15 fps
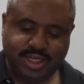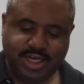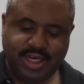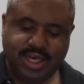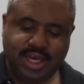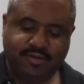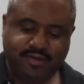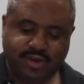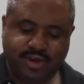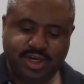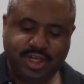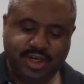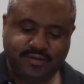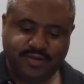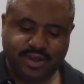Then he gave on
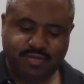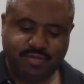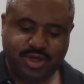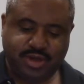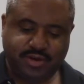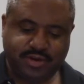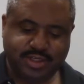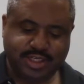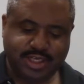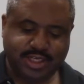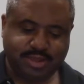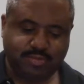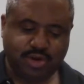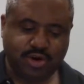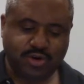to give the appearance. They
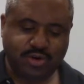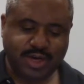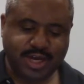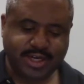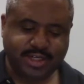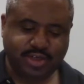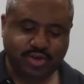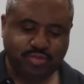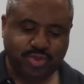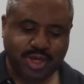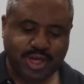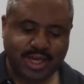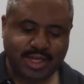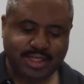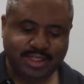sparkled like
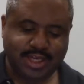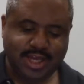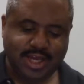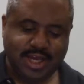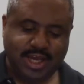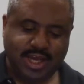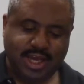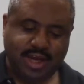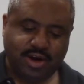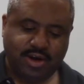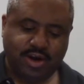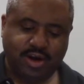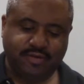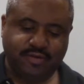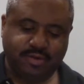topaz, and
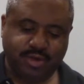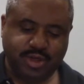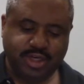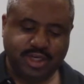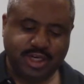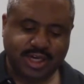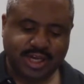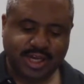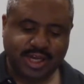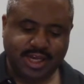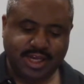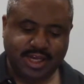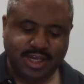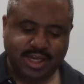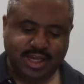all of them looked
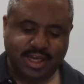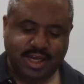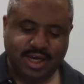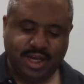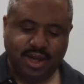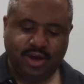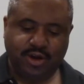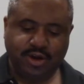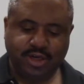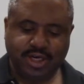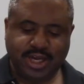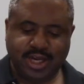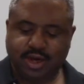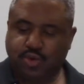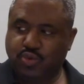alike. And they all looked
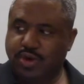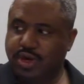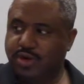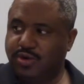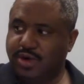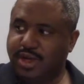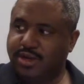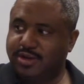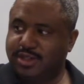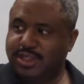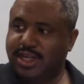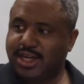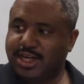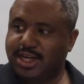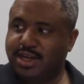like a wheel
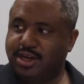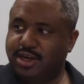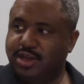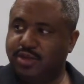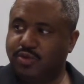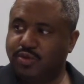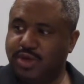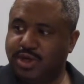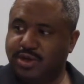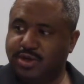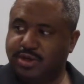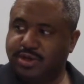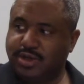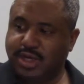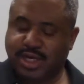intersecting another wheel.
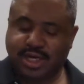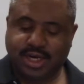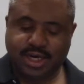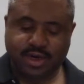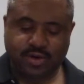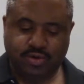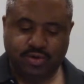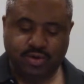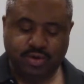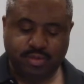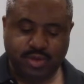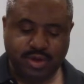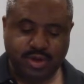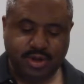So kind of like an orb.